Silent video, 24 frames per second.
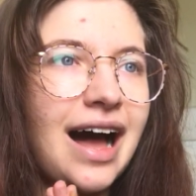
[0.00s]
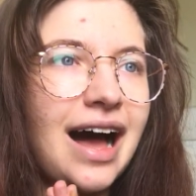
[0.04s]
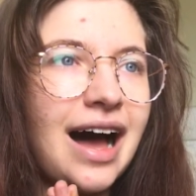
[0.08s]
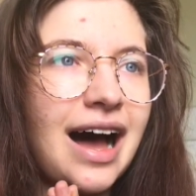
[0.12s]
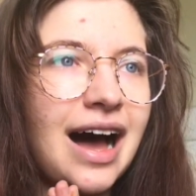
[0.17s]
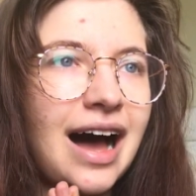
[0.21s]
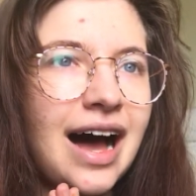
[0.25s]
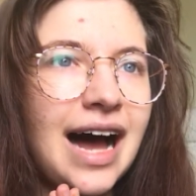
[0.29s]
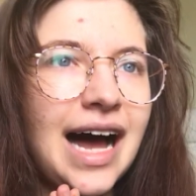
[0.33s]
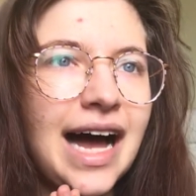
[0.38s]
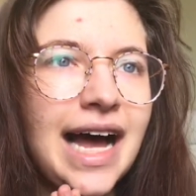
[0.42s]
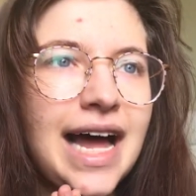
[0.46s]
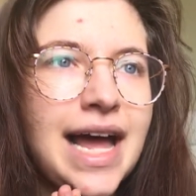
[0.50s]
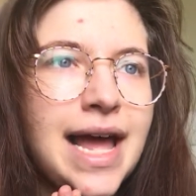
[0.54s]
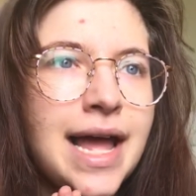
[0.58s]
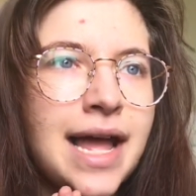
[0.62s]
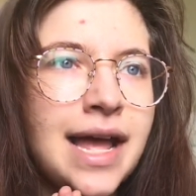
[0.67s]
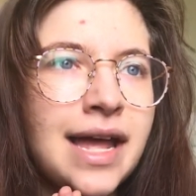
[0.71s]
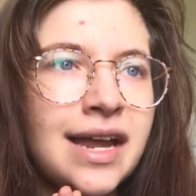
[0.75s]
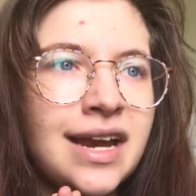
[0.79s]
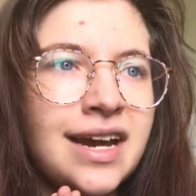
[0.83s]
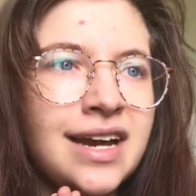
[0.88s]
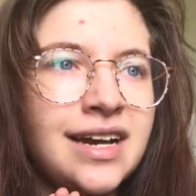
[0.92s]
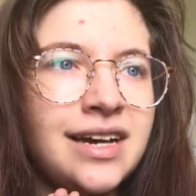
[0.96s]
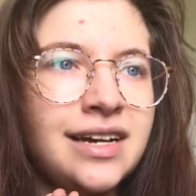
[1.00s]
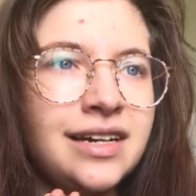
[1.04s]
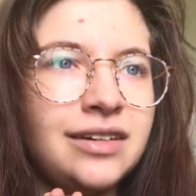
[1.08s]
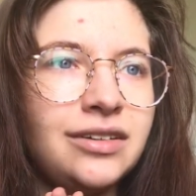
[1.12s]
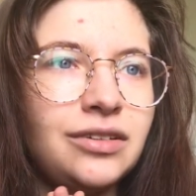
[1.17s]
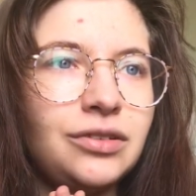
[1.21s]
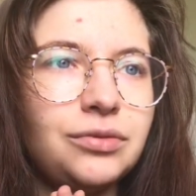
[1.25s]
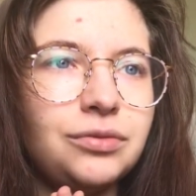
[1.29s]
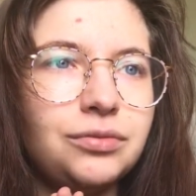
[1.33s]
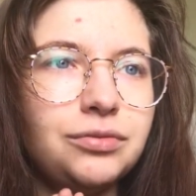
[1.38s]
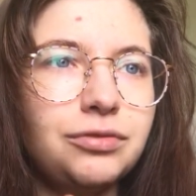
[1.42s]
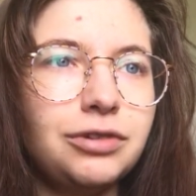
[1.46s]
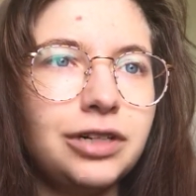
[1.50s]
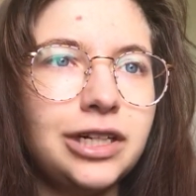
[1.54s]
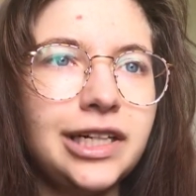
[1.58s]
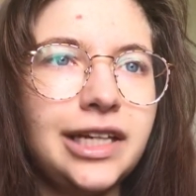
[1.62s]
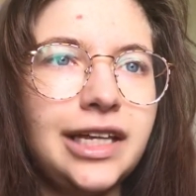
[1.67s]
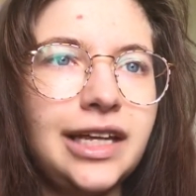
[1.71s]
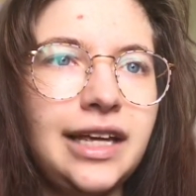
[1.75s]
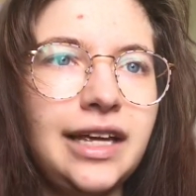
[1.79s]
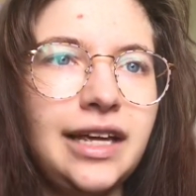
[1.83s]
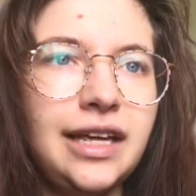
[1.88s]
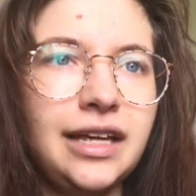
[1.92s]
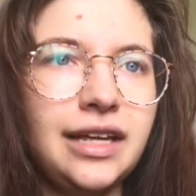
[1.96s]
I
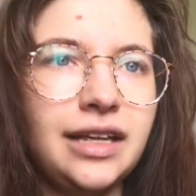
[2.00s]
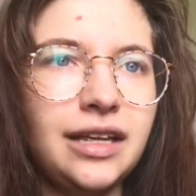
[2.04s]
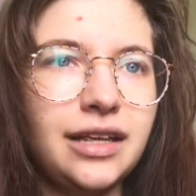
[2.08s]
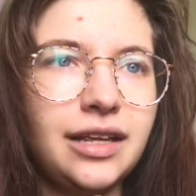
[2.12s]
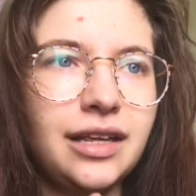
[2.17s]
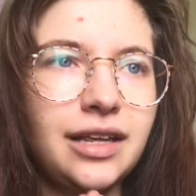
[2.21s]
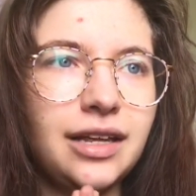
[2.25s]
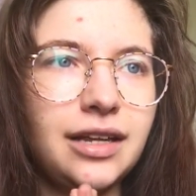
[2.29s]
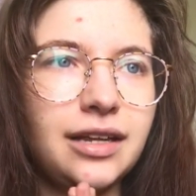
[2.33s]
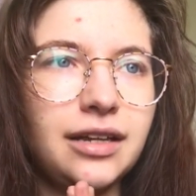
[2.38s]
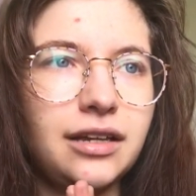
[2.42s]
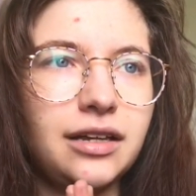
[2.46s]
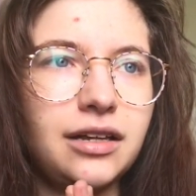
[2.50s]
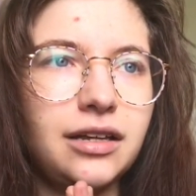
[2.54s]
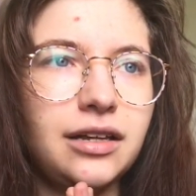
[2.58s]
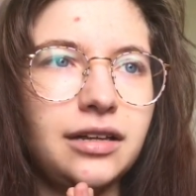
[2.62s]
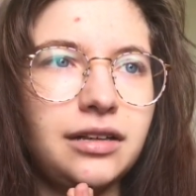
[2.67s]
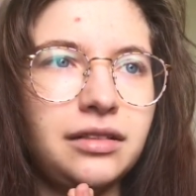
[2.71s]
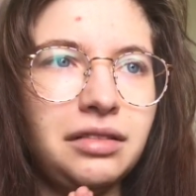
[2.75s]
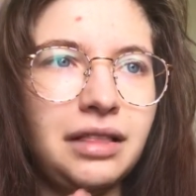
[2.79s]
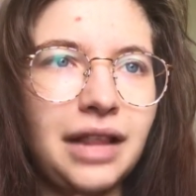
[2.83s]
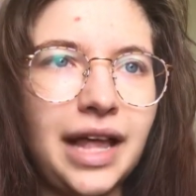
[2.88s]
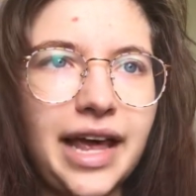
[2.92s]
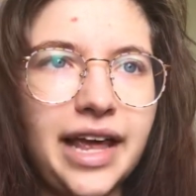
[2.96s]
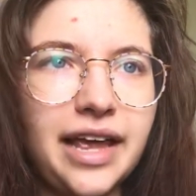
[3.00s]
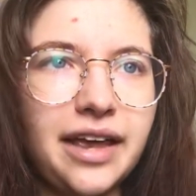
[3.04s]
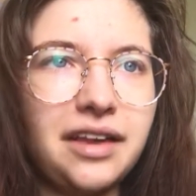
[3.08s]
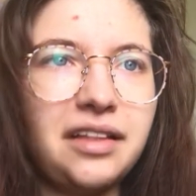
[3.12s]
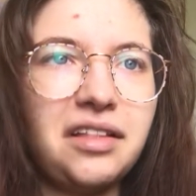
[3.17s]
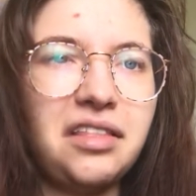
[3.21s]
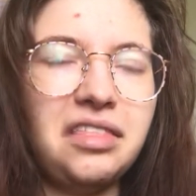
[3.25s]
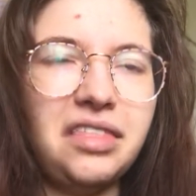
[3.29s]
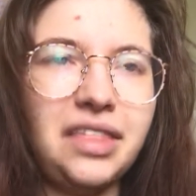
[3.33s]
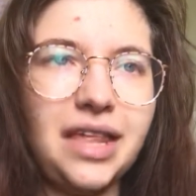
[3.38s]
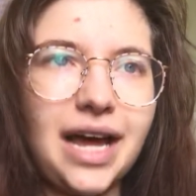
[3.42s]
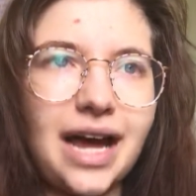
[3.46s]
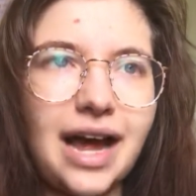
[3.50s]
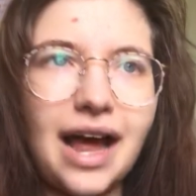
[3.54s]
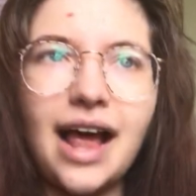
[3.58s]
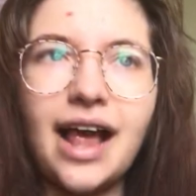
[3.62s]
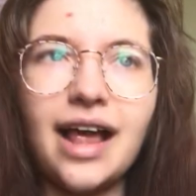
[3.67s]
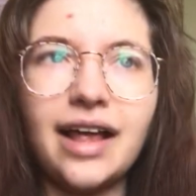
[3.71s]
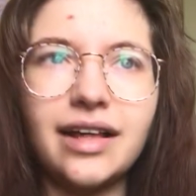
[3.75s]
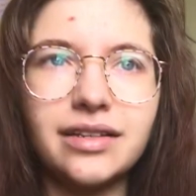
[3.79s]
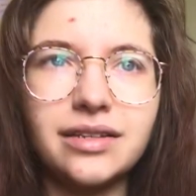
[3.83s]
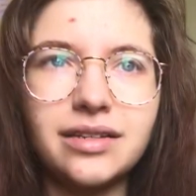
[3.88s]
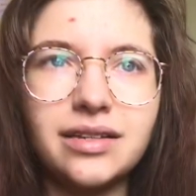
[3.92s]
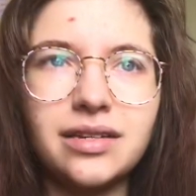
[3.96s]
really like
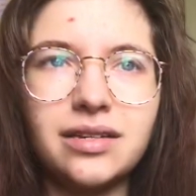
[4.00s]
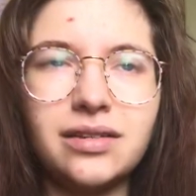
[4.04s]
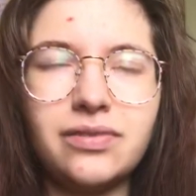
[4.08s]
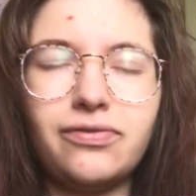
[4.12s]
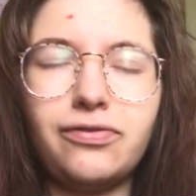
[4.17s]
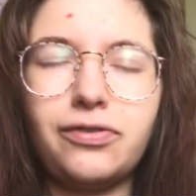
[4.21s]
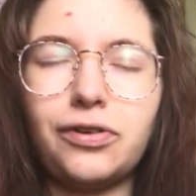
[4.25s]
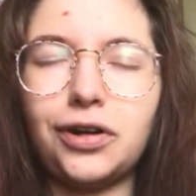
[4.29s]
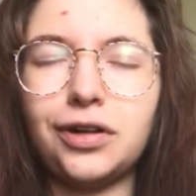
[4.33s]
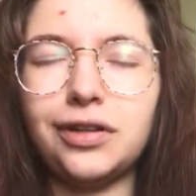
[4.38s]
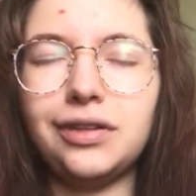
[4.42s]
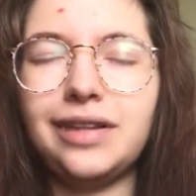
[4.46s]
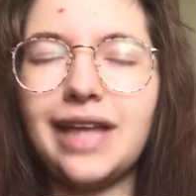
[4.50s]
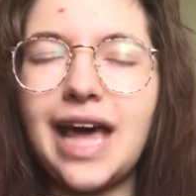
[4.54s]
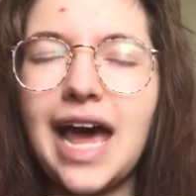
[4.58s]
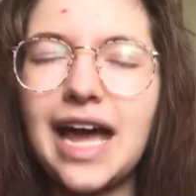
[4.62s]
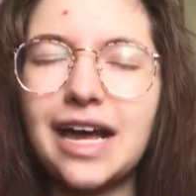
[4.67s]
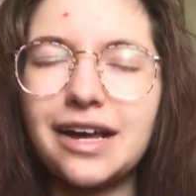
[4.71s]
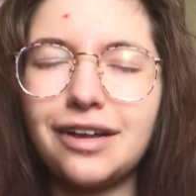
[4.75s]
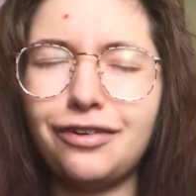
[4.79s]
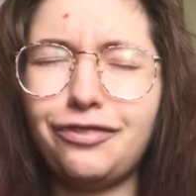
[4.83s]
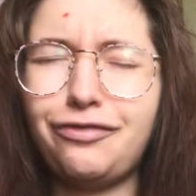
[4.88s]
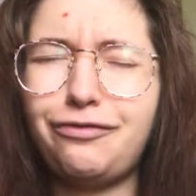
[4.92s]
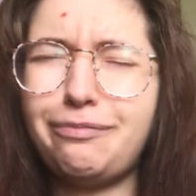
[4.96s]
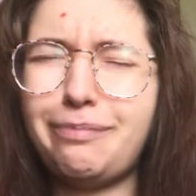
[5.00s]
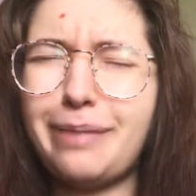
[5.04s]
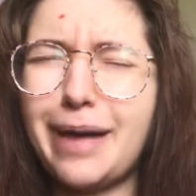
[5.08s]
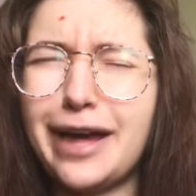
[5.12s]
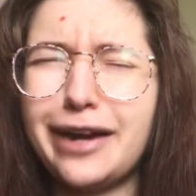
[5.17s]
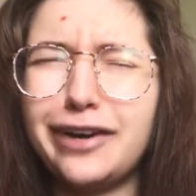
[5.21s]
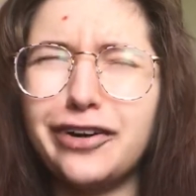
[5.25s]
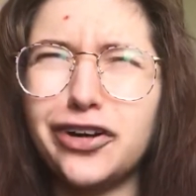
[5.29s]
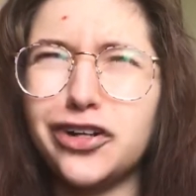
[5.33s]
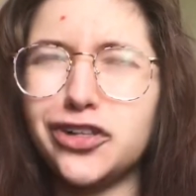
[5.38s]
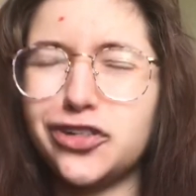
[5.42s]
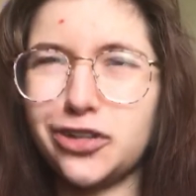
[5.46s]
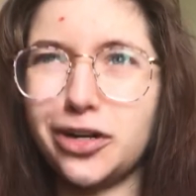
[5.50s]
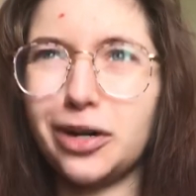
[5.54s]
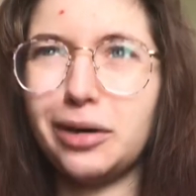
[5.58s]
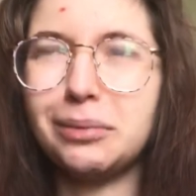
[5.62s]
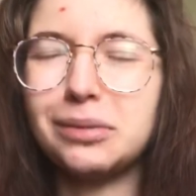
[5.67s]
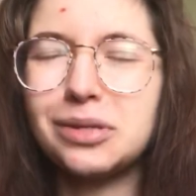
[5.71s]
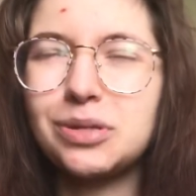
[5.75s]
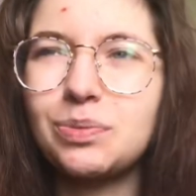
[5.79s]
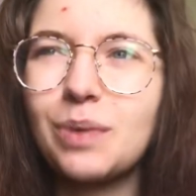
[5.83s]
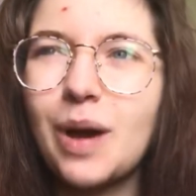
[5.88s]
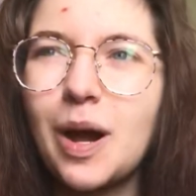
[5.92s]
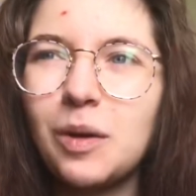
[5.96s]
that, for lack of better
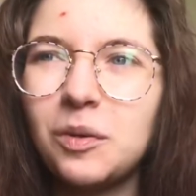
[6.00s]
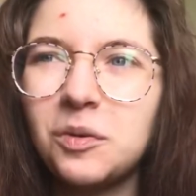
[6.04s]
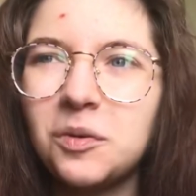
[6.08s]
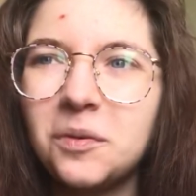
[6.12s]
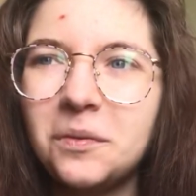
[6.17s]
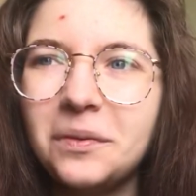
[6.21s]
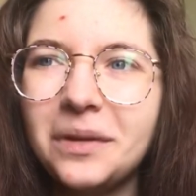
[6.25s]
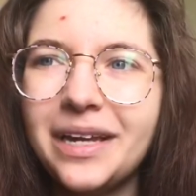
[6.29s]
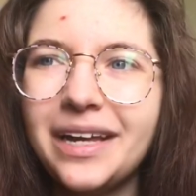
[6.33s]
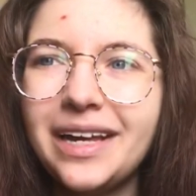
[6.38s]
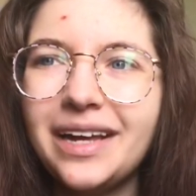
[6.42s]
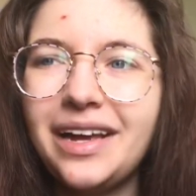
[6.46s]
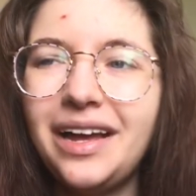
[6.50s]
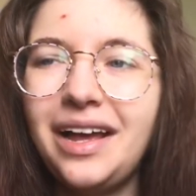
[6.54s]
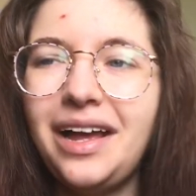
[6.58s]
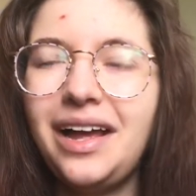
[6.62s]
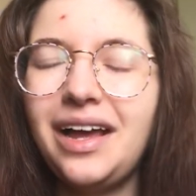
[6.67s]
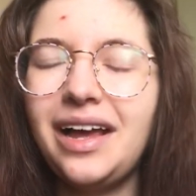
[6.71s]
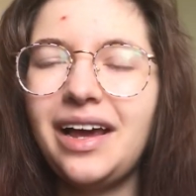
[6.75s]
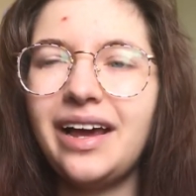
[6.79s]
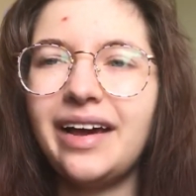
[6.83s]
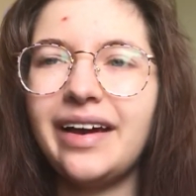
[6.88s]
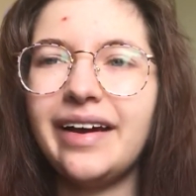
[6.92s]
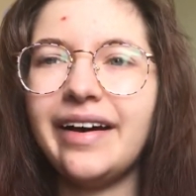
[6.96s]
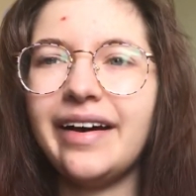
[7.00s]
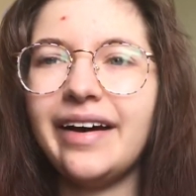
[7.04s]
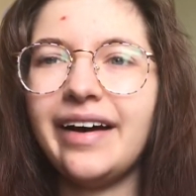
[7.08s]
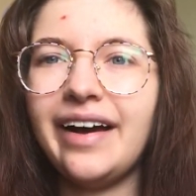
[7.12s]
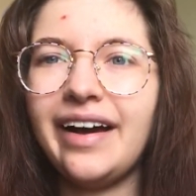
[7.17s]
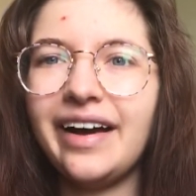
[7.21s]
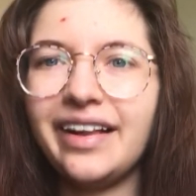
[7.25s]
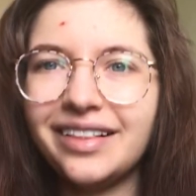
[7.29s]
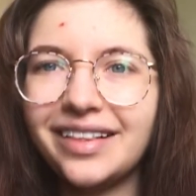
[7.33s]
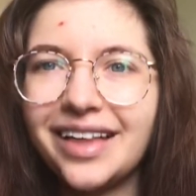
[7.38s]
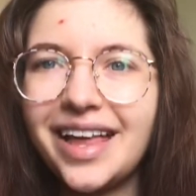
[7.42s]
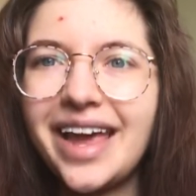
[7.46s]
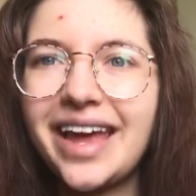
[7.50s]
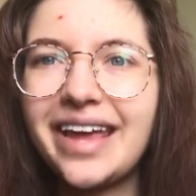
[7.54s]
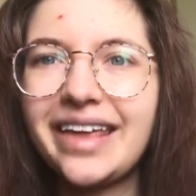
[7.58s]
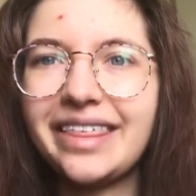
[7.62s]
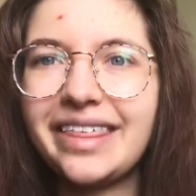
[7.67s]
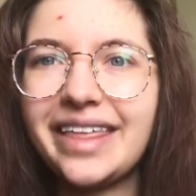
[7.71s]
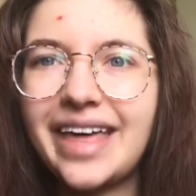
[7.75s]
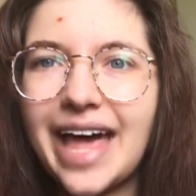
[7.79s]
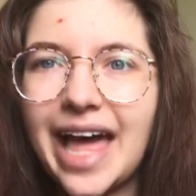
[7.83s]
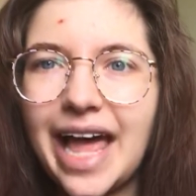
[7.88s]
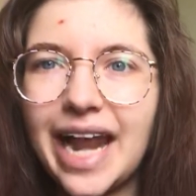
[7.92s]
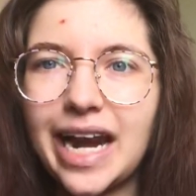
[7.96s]
terms probably, I like
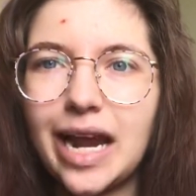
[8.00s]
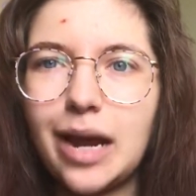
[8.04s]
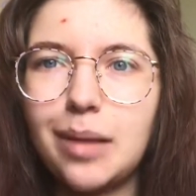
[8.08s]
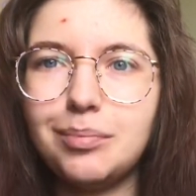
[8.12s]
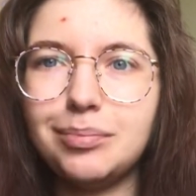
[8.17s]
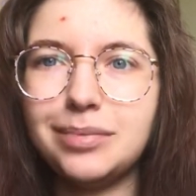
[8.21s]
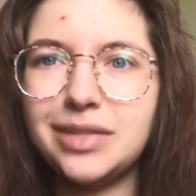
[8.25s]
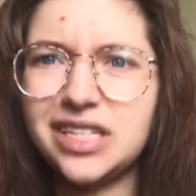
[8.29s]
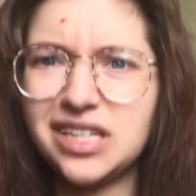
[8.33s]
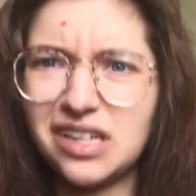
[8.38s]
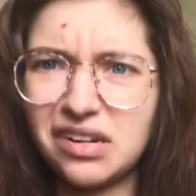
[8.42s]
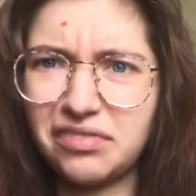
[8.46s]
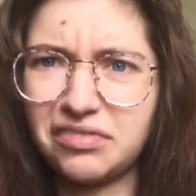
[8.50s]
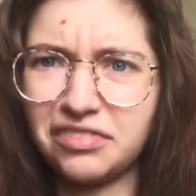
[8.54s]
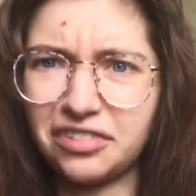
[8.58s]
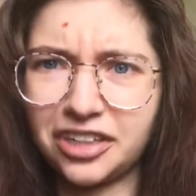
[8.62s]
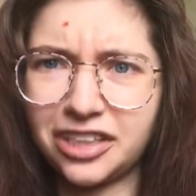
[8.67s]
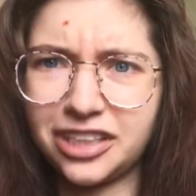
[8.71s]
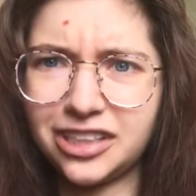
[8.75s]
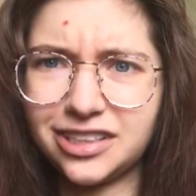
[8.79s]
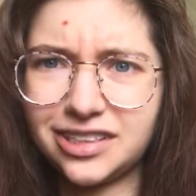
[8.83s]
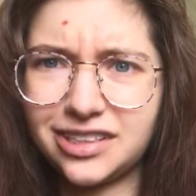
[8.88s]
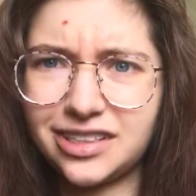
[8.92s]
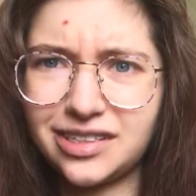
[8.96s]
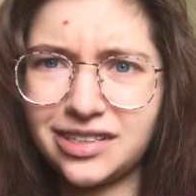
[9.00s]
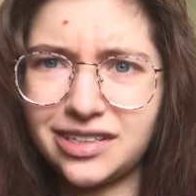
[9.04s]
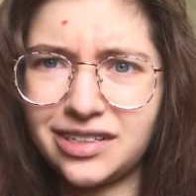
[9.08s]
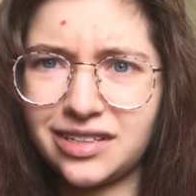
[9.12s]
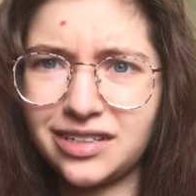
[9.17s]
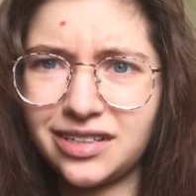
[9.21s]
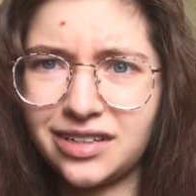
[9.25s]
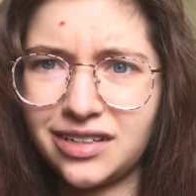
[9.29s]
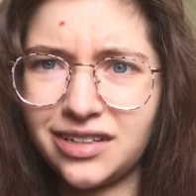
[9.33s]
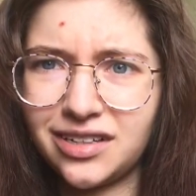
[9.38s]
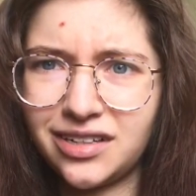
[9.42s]
that I'm different.